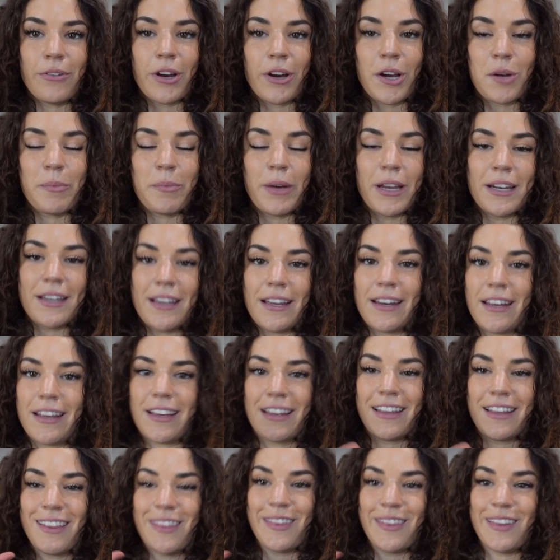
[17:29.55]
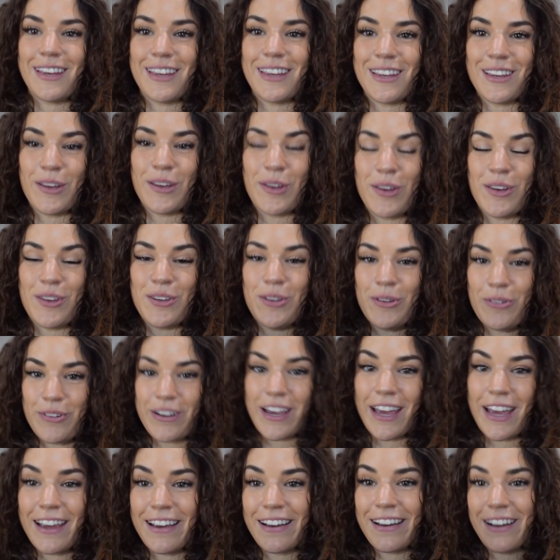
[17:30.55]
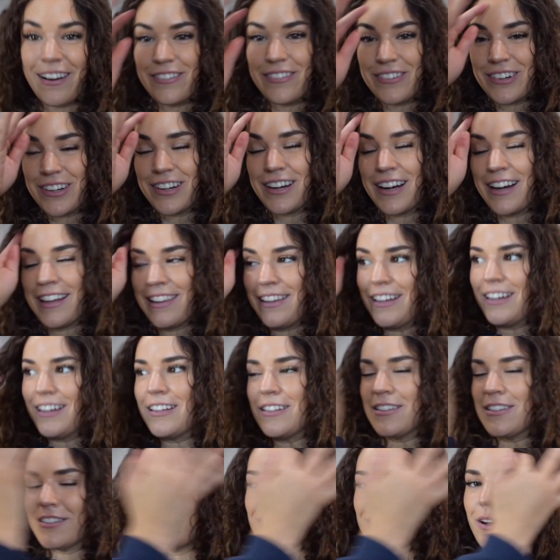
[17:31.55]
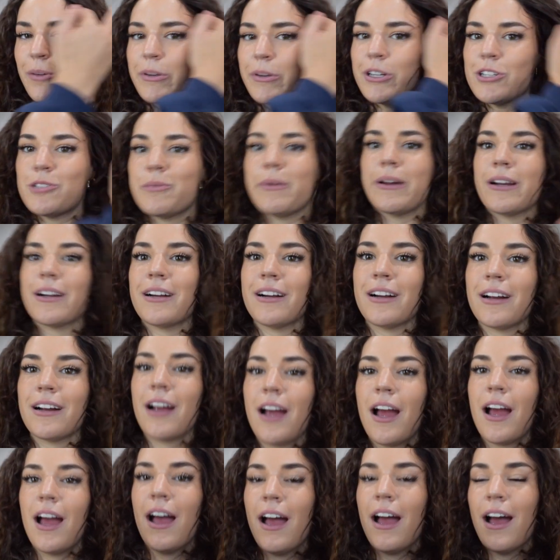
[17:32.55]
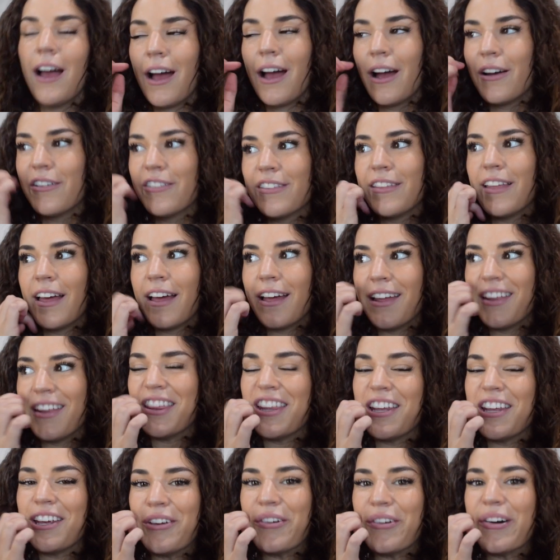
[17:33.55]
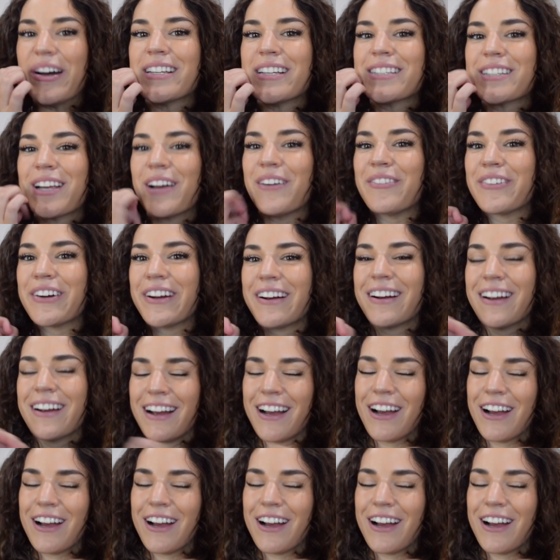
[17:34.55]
I recommend getting the UK cover. I think it's so much better than the US cover.